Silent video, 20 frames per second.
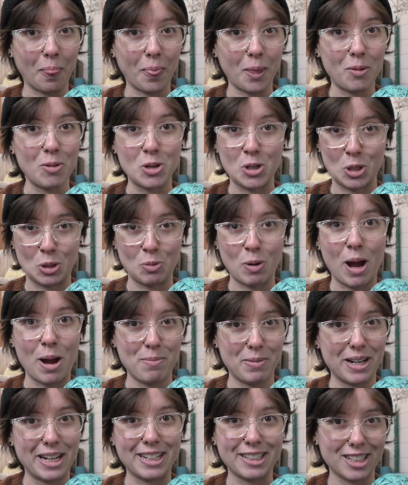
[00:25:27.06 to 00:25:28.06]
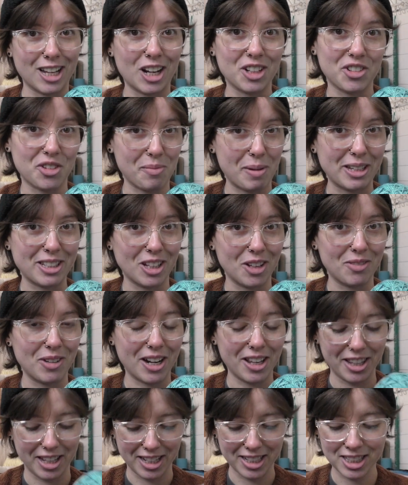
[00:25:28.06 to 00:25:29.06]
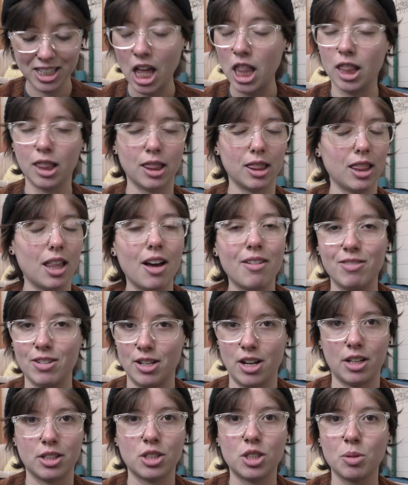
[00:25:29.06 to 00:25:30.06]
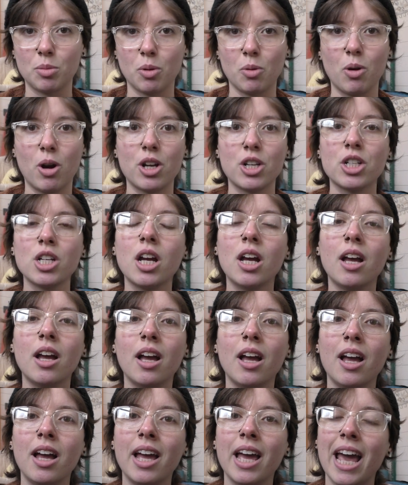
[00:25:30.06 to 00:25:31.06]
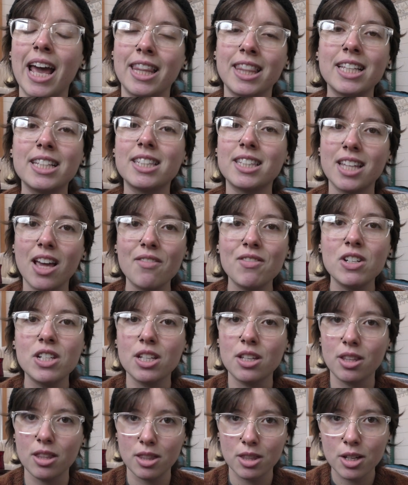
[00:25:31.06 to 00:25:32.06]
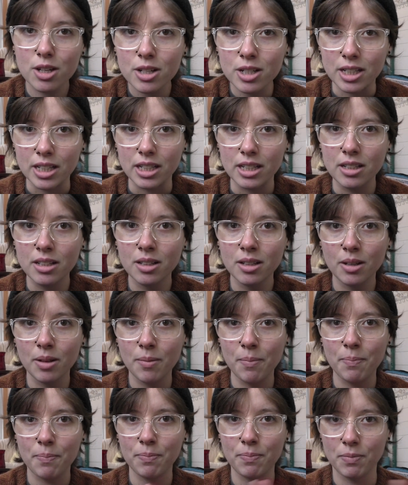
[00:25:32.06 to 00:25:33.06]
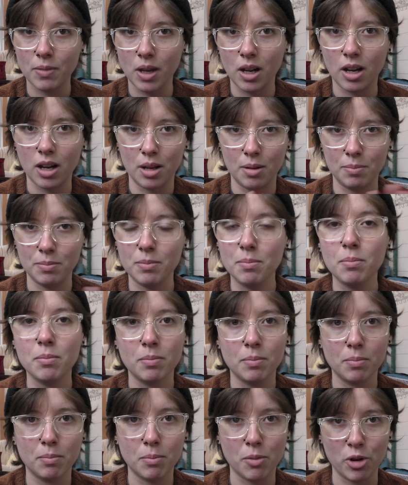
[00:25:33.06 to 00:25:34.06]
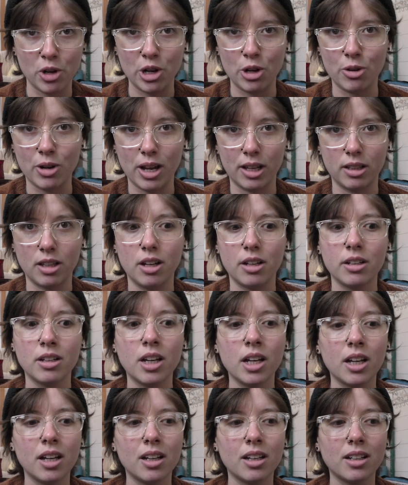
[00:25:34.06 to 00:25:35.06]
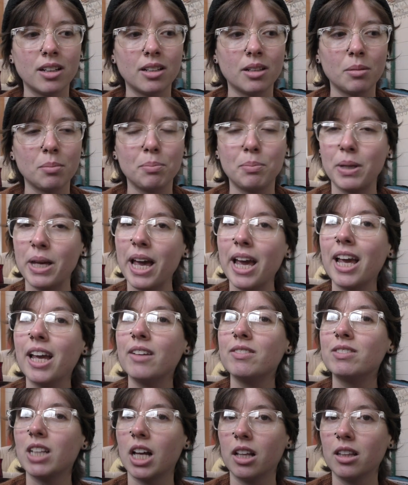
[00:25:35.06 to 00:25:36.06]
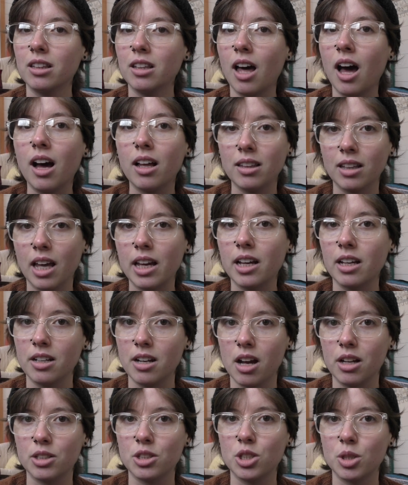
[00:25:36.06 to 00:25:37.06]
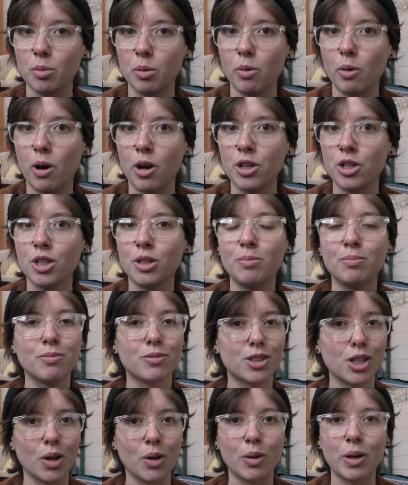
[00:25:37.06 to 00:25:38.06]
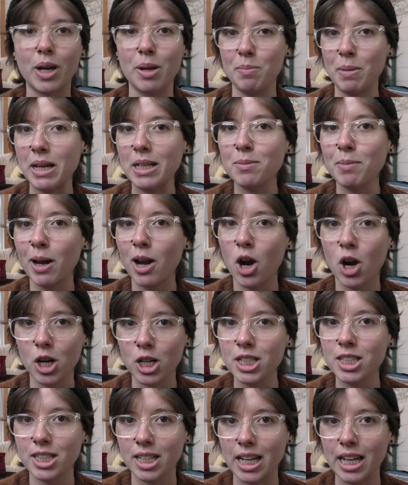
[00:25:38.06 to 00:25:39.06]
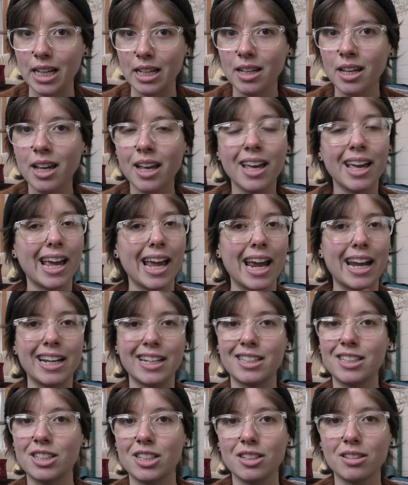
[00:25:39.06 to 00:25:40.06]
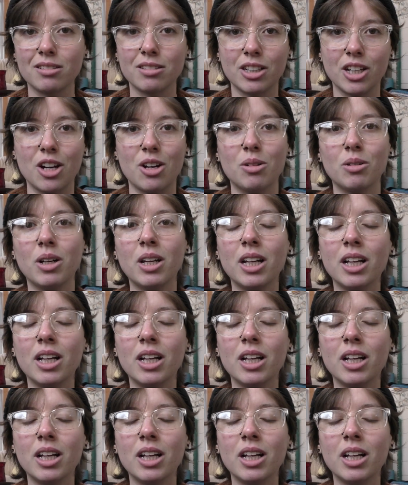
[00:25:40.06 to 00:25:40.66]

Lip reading: which is why I'm knitting socks for myself out of this. Love a non-superwash. And the 70-30 merino nylon behaves a lot like a non-superwash. So it makes my heart sing, and it's, you know,